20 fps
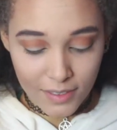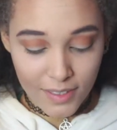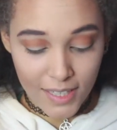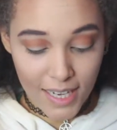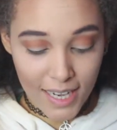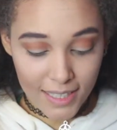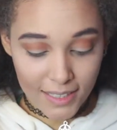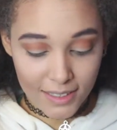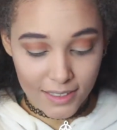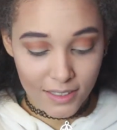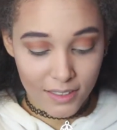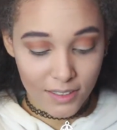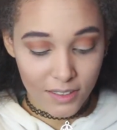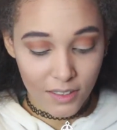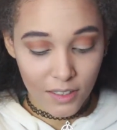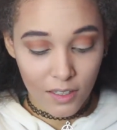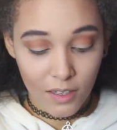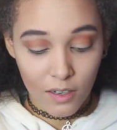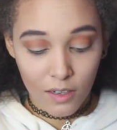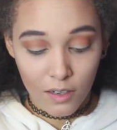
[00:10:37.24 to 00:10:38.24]
Next,
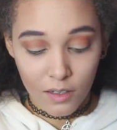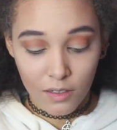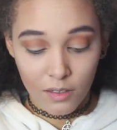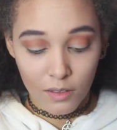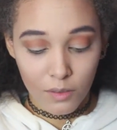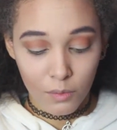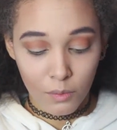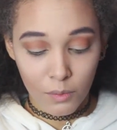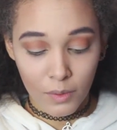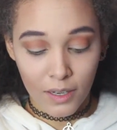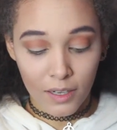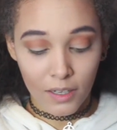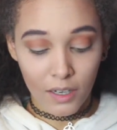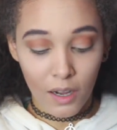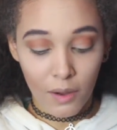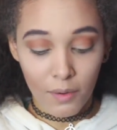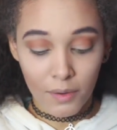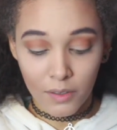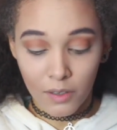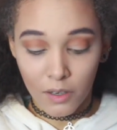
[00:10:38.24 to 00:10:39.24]
we are
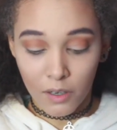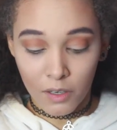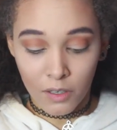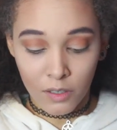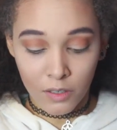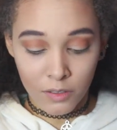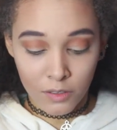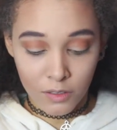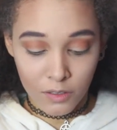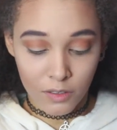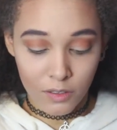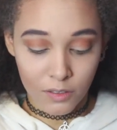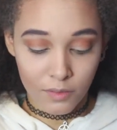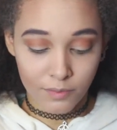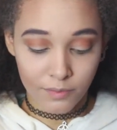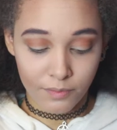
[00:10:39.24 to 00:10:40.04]
going on,